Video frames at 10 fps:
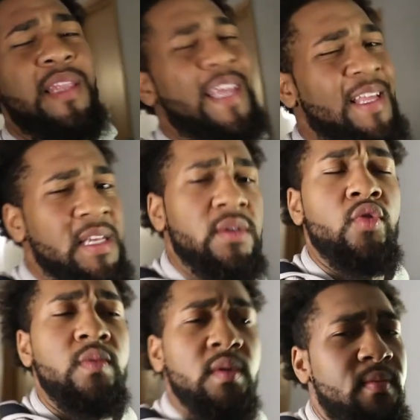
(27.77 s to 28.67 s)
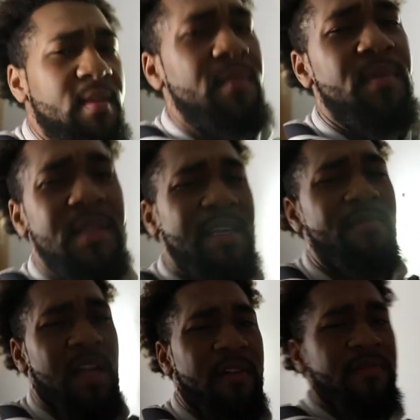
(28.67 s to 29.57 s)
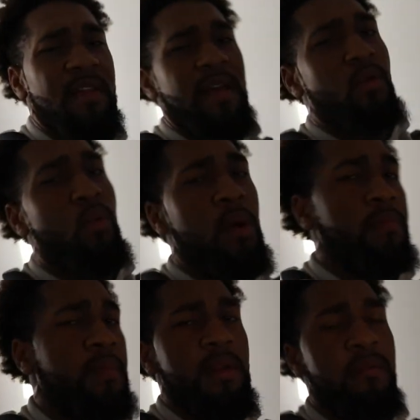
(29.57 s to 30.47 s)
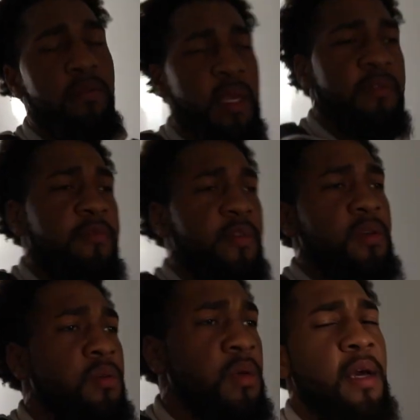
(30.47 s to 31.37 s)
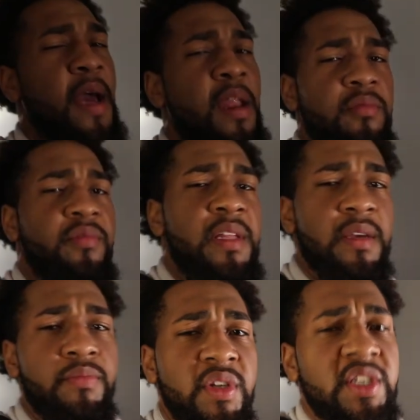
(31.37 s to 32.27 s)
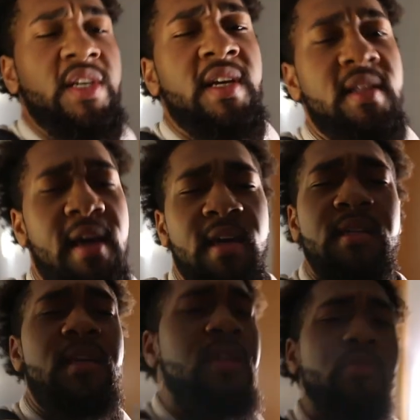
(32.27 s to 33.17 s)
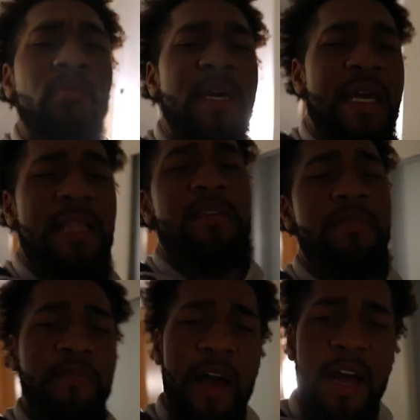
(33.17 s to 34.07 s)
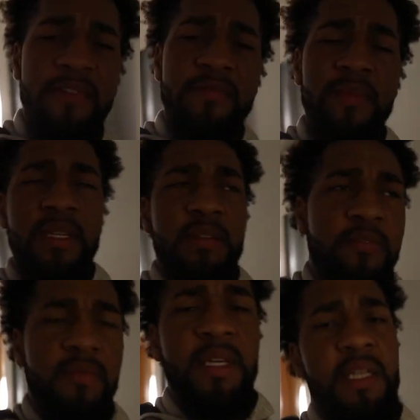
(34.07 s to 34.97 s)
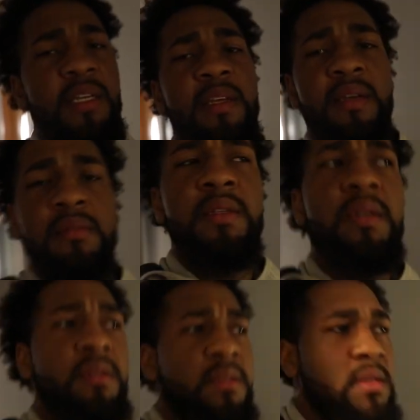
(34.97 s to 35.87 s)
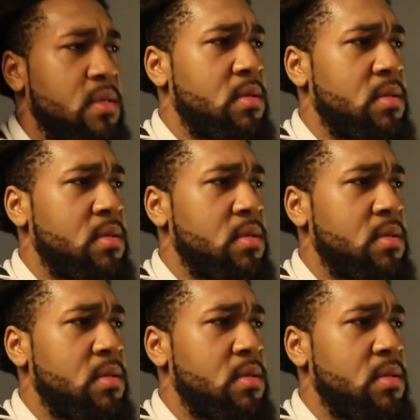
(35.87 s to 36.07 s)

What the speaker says: Lately, Uber, they be leaving after like 1 minute waiting for you. I don't really appreciate that. Can you wait at least 5 minutes for me to get downstairs?